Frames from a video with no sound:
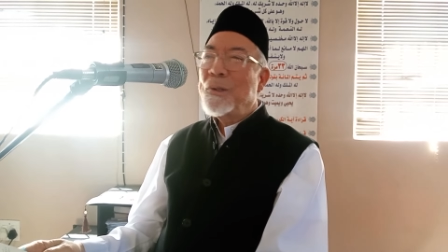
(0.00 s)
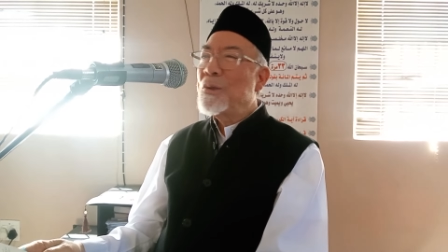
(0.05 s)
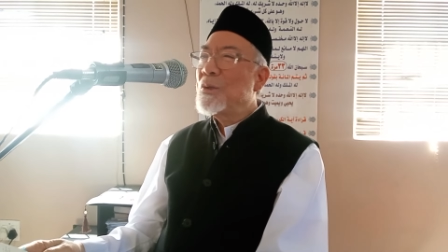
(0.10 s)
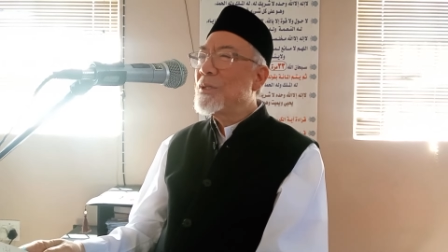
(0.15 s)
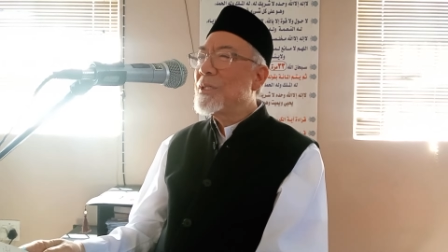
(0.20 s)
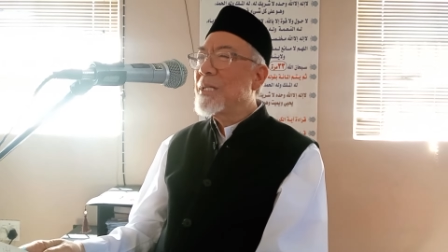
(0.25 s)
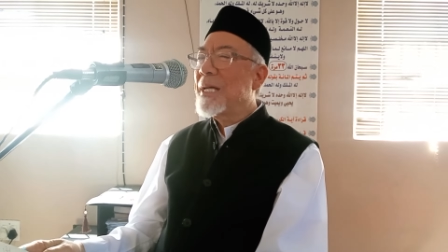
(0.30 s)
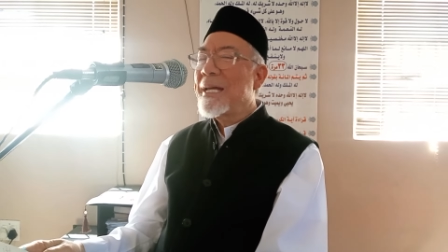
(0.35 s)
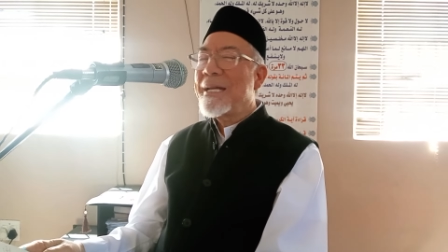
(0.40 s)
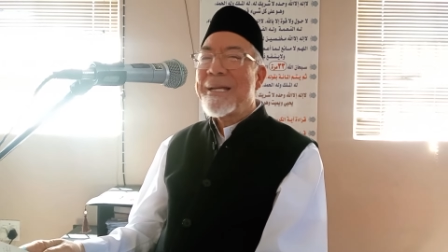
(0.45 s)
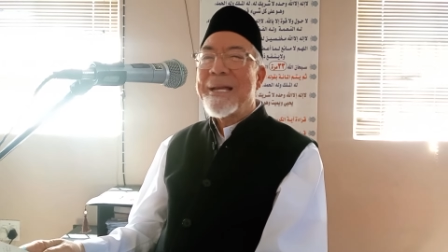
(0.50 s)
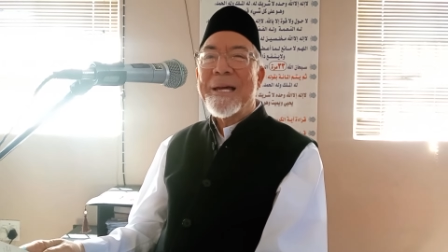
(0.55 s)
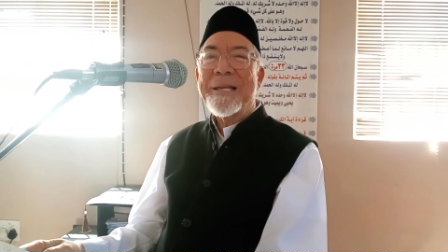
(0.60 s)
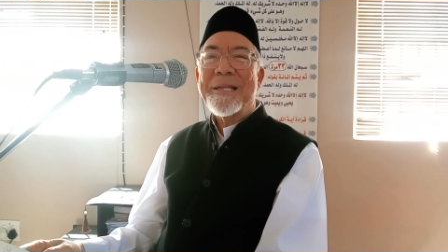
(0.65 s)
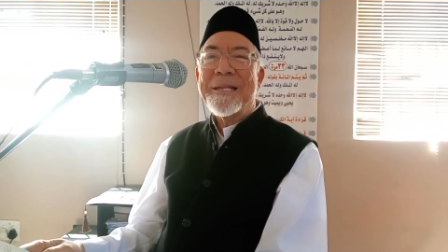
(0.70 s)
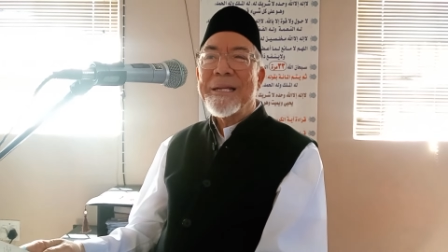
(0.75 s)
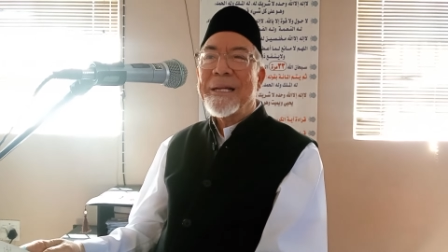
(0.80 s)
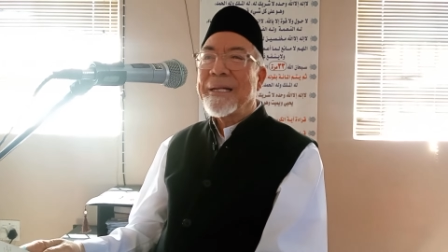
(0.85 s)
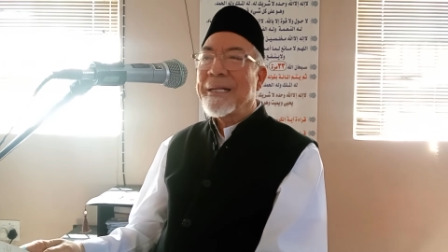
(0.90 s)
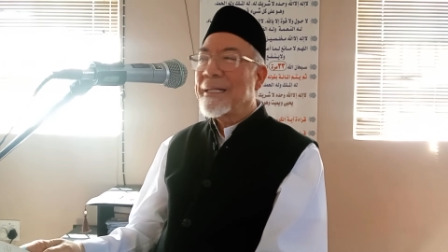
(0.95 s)
You say
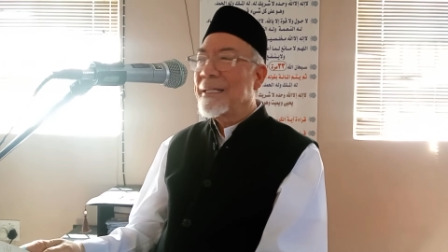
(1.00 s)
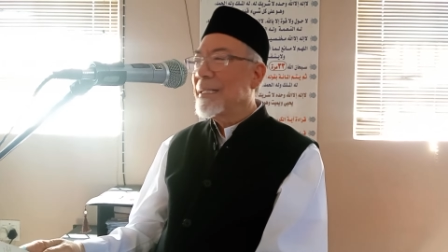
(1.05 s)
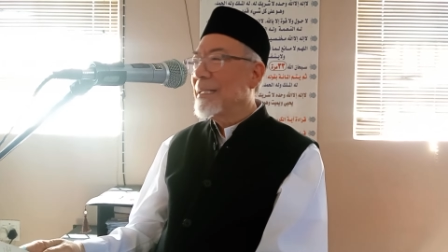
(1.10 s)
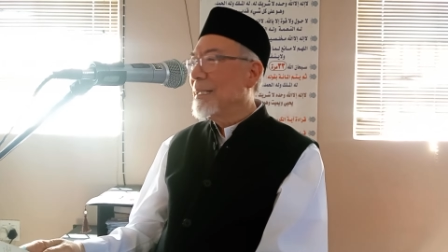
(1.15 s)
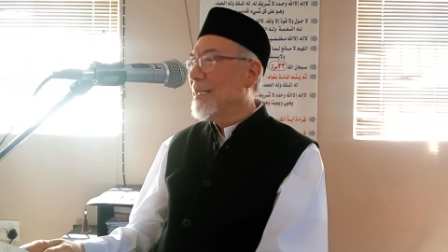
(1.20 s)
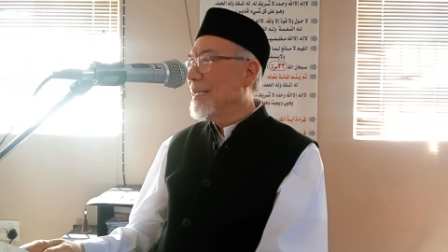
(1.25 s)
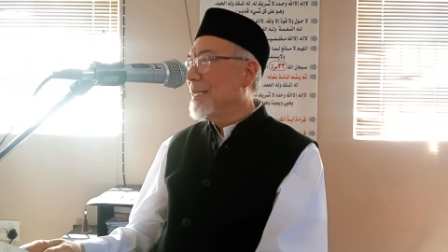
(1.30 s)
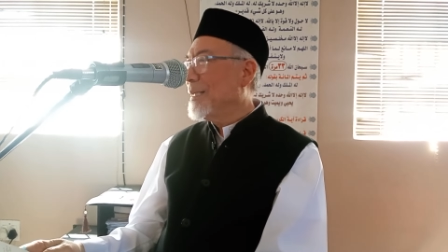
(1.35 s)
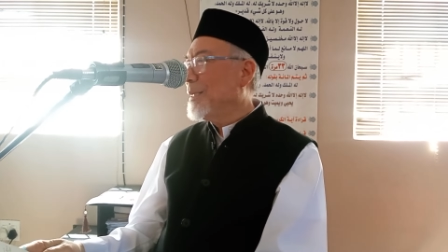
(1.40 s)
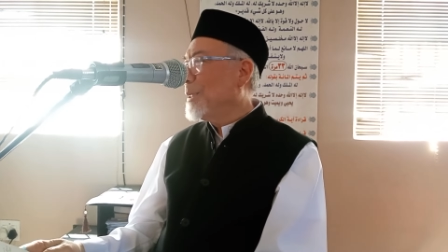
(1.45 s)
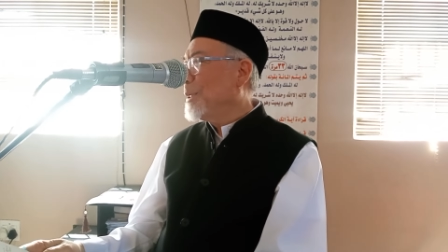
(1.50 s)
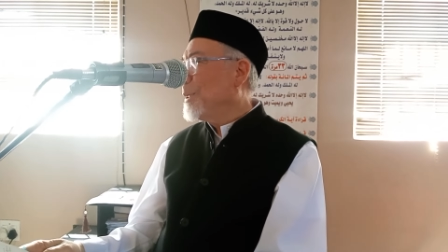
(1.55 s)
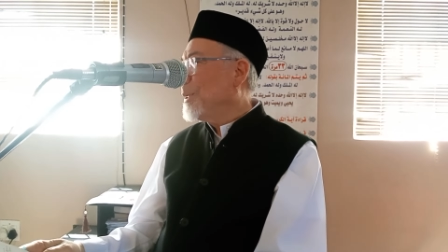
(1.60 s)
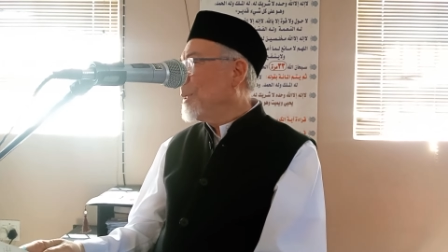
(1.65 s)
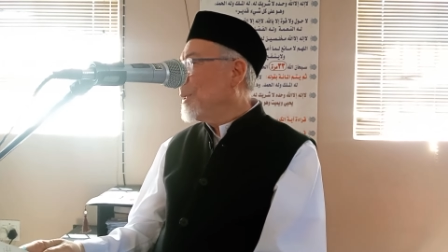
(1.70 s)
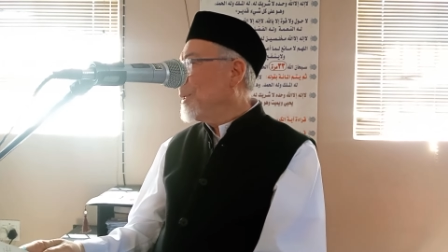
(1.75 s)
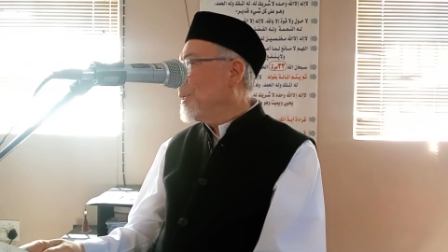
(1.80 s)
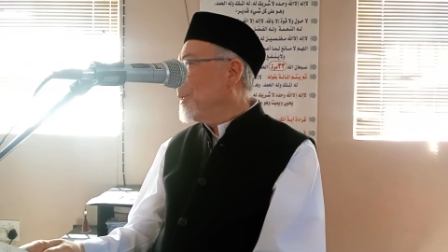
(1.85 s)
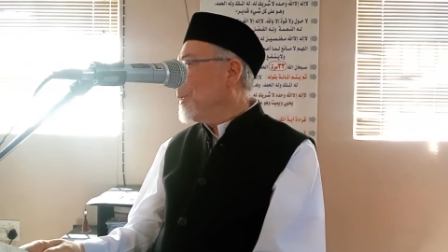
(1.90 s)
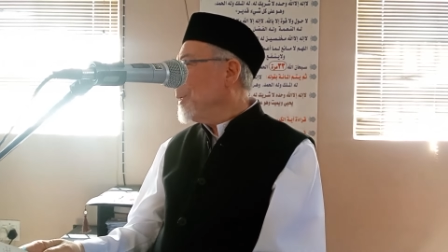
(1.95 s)
nothing.
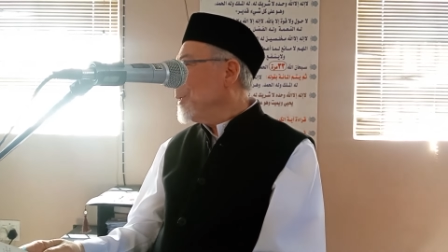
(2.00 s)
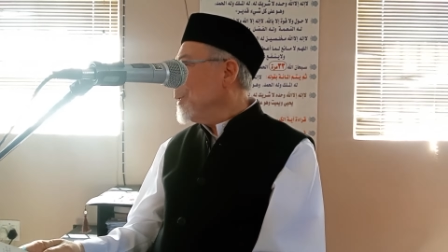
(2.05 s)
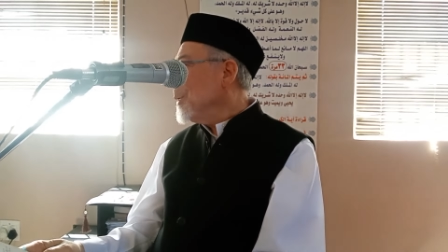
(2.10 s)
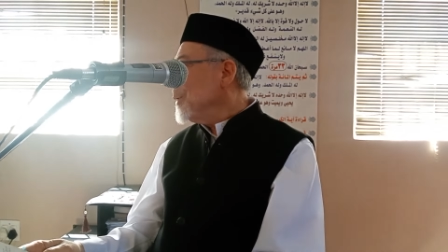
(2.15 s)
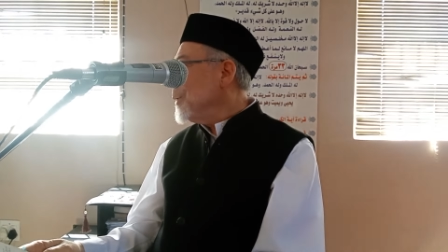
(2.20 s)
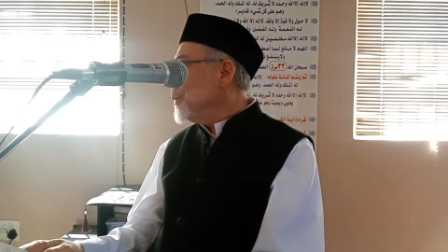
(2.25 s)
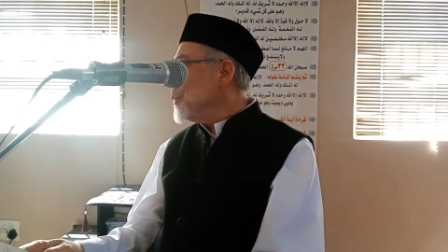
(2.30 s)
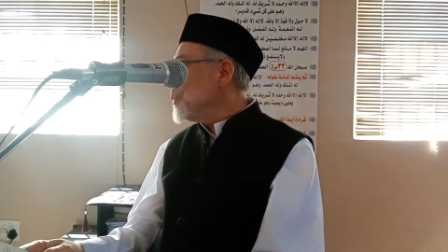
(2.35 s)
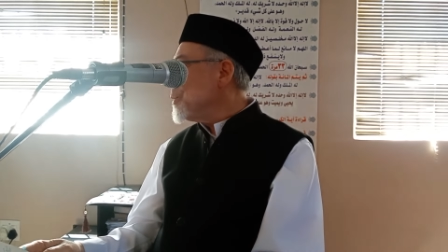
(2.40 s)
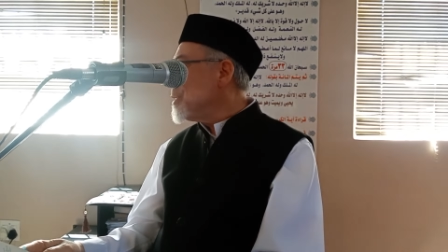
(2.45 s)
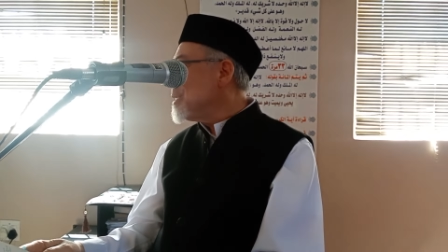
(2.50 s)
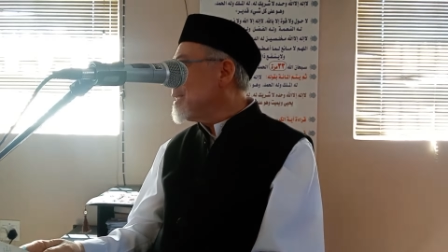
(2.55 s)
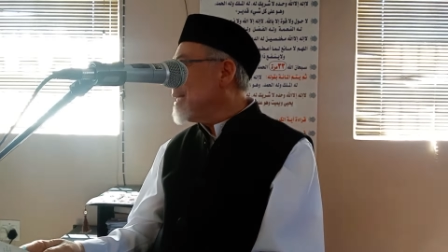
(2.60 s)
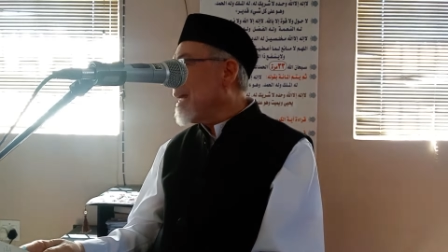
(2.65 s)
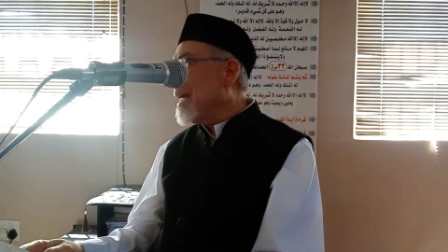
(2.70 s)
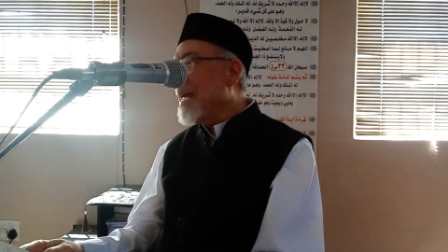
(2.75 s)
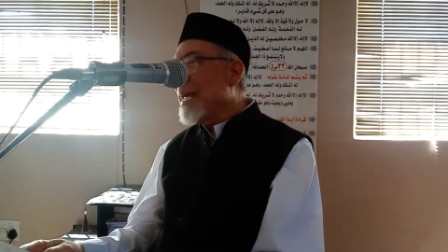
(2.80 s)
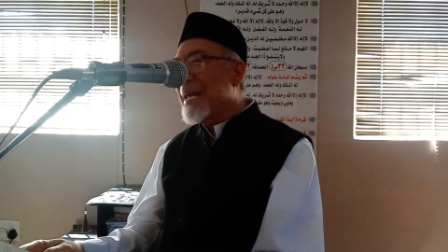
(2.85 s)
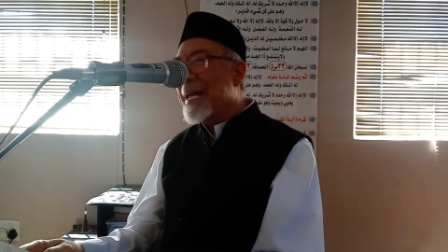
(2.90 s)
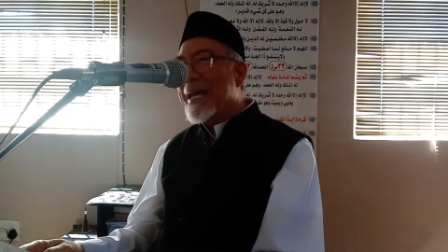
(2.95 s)
You
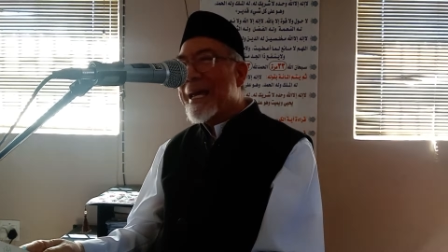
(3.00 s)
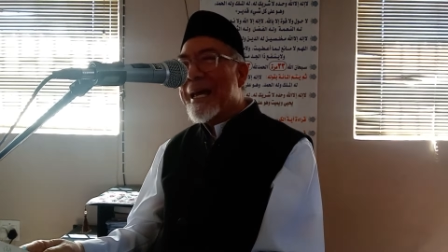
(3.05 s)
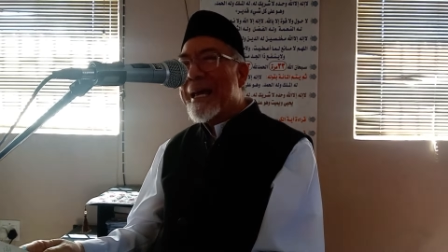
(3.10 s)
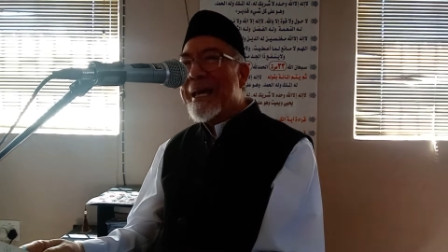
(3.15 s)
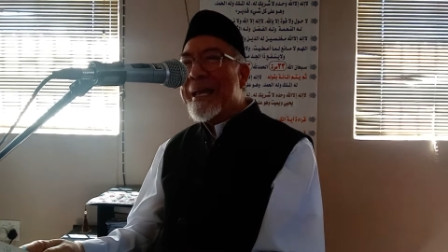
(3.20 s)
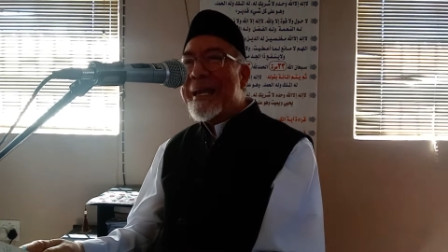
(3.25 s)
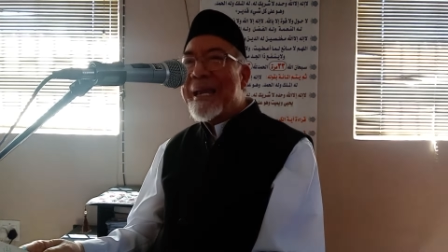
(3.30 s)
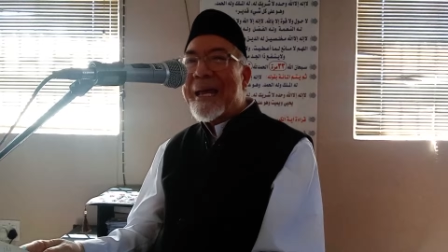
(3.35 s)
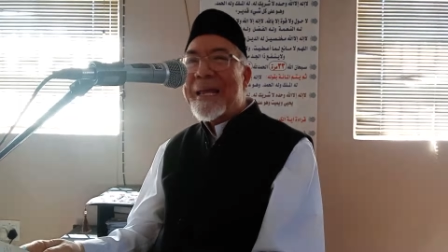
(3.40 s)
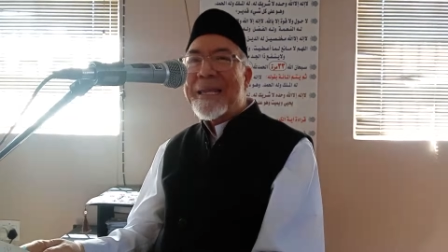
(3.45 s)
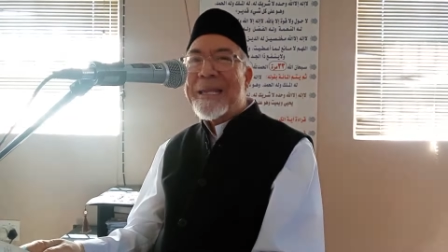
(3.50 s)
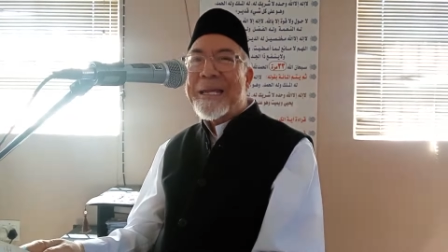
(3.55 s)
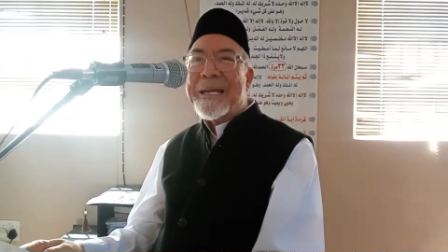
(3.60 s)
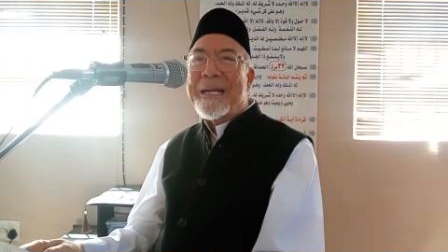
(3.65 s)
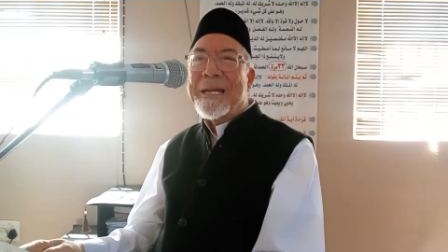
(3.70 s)
say nothing.